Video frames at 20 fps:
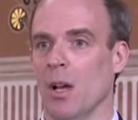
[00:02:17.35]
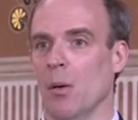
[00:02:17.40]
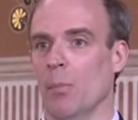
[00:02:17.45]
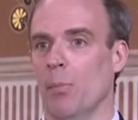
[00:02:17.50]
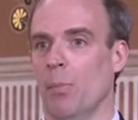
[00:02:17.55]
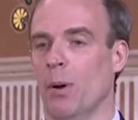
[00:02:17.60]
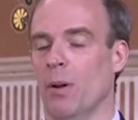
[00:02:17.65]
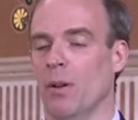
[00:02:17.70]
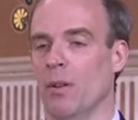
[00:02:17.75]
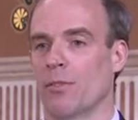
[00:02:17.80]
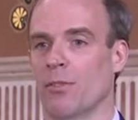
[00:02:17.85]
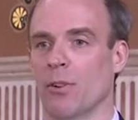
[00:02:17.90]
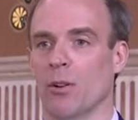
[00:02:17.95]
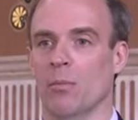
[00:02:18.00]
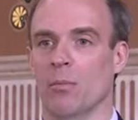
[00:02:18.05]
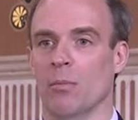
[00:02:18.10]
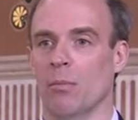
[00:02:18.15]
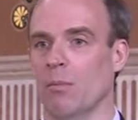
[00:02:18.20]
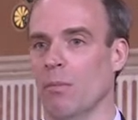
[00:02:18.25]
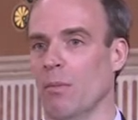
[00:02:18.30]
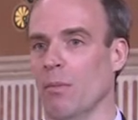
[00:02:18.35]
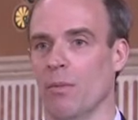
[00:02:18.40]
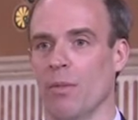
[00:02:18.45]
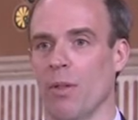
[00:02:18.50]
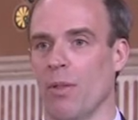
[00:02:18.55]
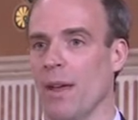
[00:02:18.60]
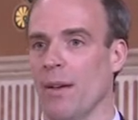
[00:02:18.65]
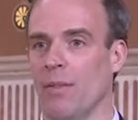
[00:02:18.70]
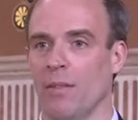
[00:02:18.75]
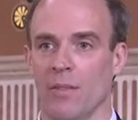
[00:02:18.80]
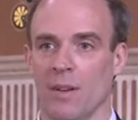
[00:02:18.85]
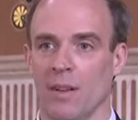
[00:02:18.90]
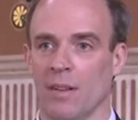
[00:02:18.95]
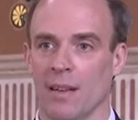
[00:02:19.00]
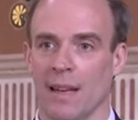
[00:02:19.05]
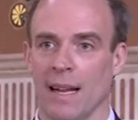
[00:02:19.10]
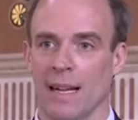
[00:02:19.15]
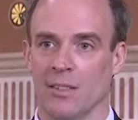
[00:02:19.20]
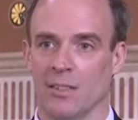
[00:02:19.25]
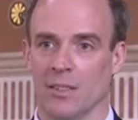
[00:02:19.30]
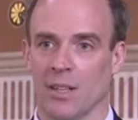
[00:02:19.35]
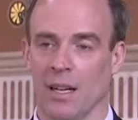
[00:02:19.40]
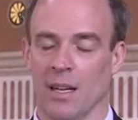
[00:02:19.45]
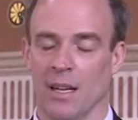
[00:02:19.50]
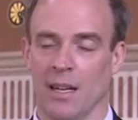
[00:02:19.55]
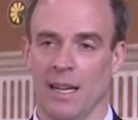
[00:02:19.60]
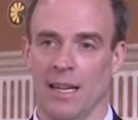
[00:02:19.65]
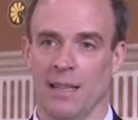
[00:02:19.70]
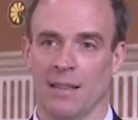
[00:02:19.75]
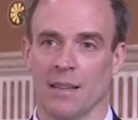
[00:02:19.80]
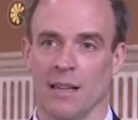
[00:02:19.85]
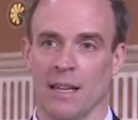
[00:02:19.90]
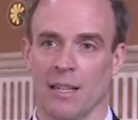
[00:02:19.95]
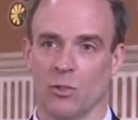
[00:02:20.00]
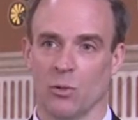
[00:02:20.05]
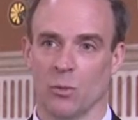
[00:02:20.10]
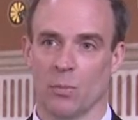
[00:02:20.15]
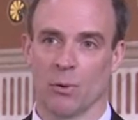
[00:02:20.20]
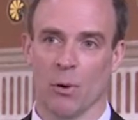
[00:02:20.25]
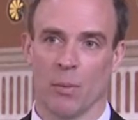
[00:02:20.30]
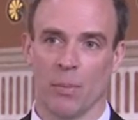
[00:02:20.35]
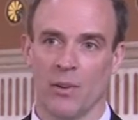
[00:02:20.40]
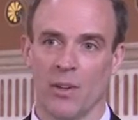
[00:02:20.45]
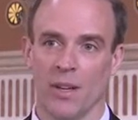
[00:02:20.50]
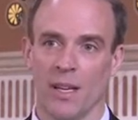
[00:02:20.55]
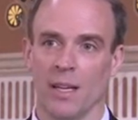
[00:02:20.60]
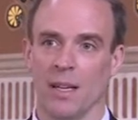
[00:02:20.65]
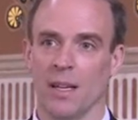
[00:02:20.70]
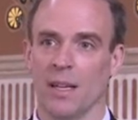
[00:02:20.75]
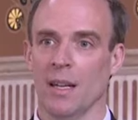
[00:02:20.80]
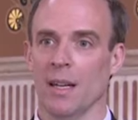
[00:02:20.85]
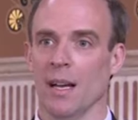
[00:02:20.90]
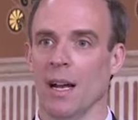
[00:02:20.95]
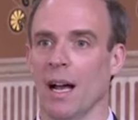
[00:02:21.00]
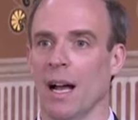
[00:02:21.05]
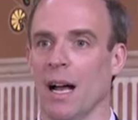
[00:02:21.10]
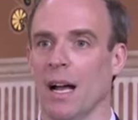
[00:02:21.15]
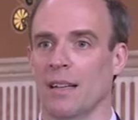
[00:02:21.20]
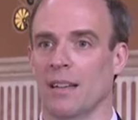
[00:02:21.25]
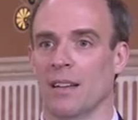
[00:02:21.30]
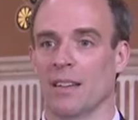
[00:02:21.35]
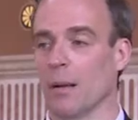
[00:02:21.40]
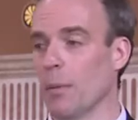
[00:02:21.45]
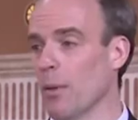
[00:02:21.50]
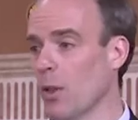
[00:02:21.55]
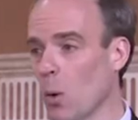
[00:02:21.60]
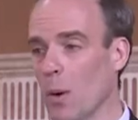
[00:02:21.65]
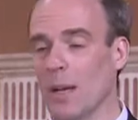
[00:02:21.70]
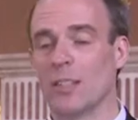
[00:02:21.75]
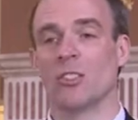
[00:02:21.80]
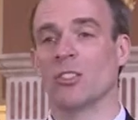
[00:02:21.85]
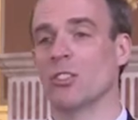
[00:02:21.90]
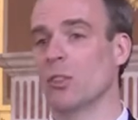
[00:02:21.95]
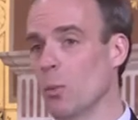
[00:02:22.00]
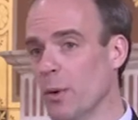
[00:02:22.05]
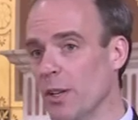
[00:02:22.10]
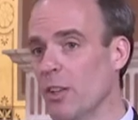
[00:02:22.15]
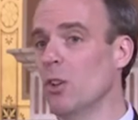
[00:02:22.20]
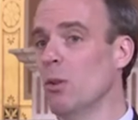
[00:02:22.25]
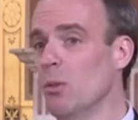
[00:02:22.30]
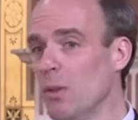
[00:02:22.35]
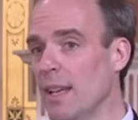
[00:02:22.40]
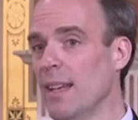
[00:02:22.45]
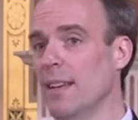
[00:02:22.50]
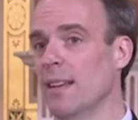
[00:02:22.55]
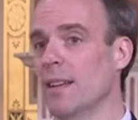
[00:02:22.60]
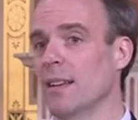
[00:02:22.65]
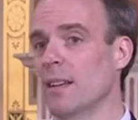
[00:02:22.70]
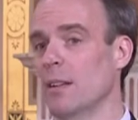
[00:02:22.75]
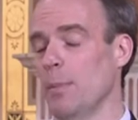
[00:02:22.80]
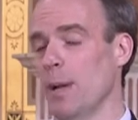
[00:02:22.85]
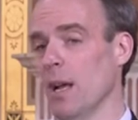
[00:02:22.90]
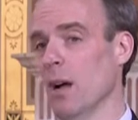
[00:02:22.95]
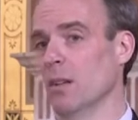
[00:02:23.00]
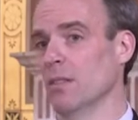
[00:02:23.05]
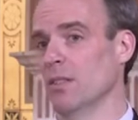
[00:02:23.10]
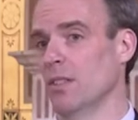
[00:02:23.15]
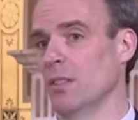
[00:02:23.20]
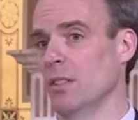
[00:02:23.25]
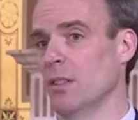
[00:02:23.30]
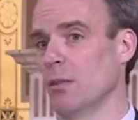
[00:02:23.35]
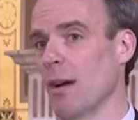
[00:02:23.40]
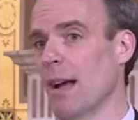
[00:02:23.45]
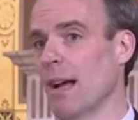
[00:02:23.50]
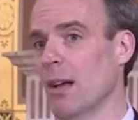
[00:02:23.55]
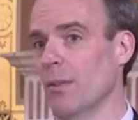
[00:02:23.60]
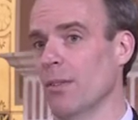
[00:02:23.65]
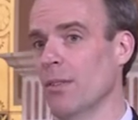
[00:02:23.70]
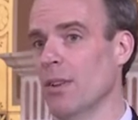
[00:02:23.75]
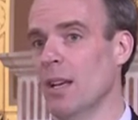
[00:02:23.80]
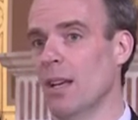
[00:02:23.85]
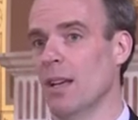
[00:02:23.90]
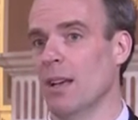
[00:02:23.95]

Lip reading: But from the theft of intellectual property to some of the questions that we do need to be answered around